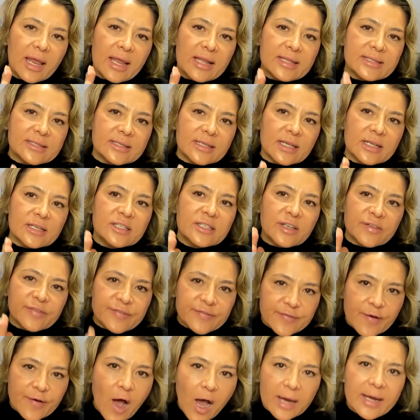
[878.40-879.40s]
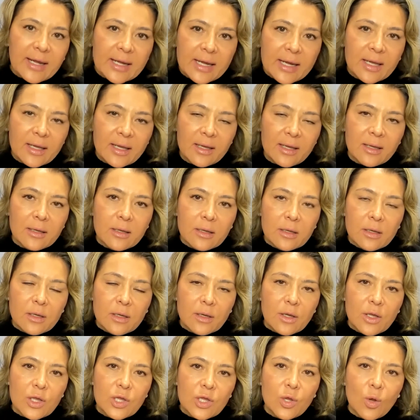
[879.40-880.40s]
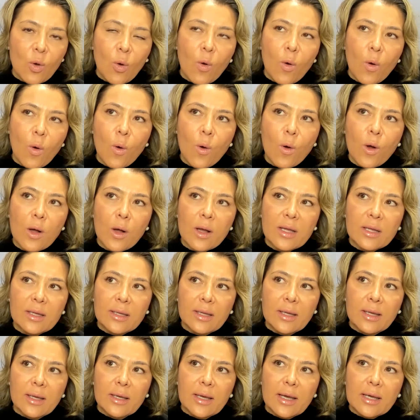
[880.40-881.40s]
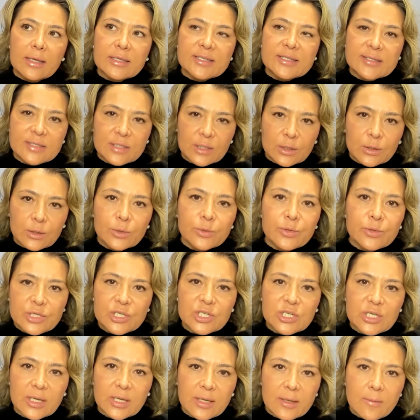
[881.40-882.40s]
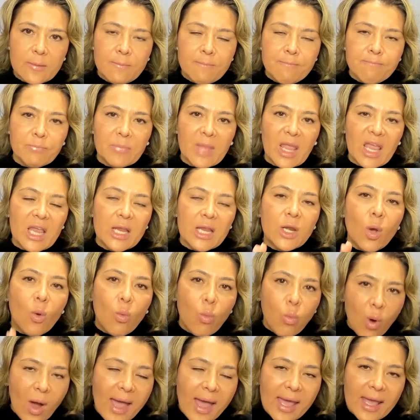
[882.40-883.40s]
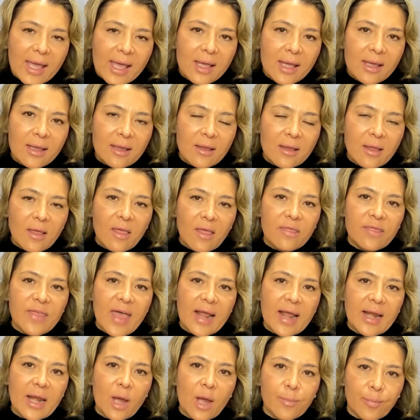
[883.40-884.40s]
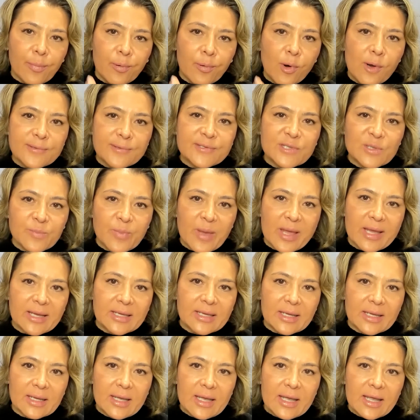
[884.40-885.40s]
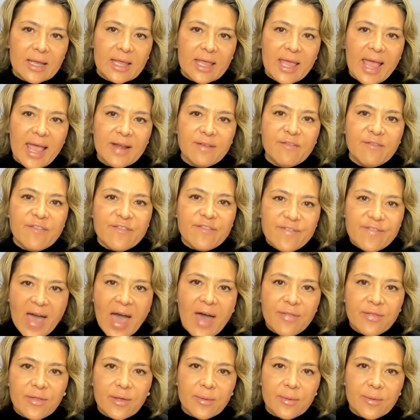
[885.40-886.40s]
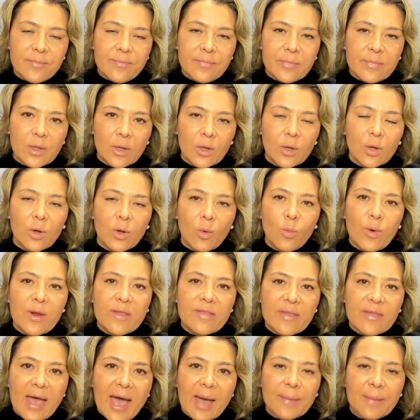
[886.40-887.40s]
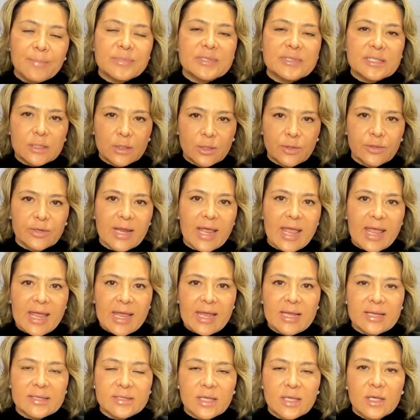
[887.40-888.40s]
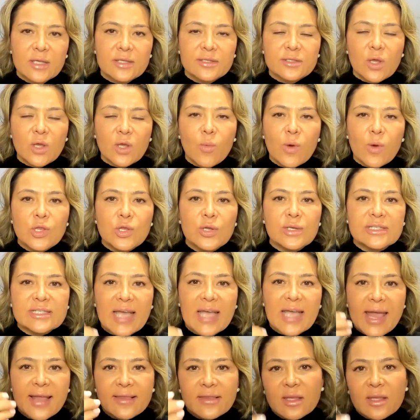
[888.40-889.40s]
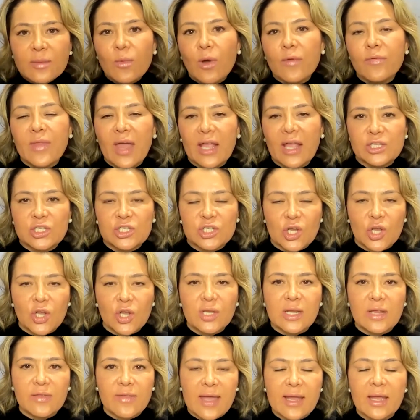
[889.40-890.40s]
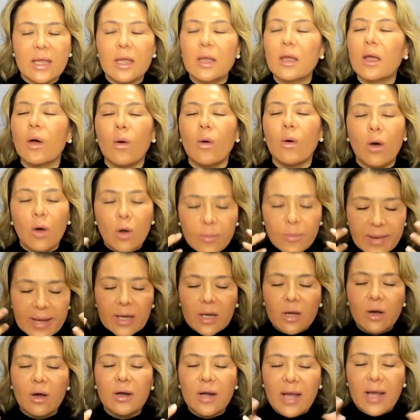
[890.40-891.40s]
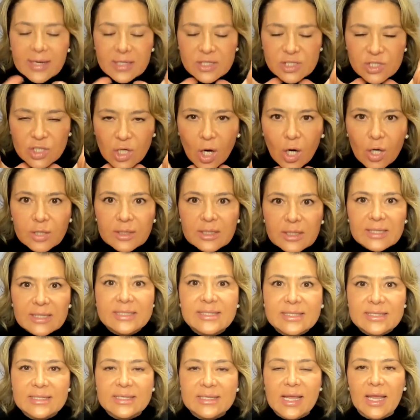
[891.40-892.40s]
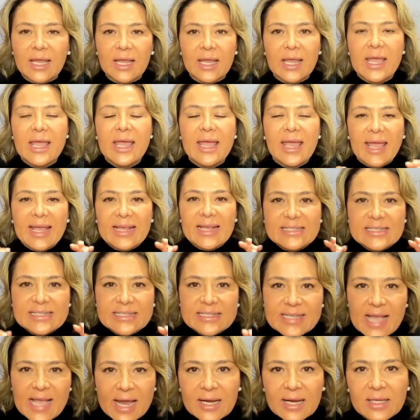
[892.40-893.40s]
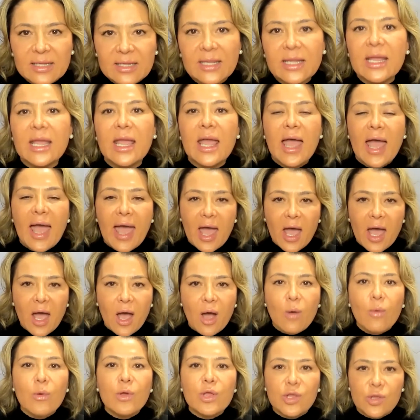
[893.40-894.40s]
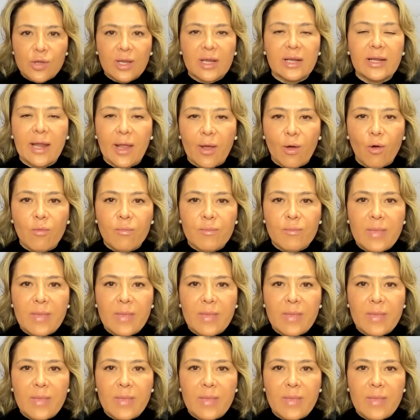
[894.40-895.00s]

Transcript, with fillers: It's defining your solution in a way that a prospect can fathom with absolute ease. So when you take them on that journey, they can go, oh my God, I totally see exactly how you can help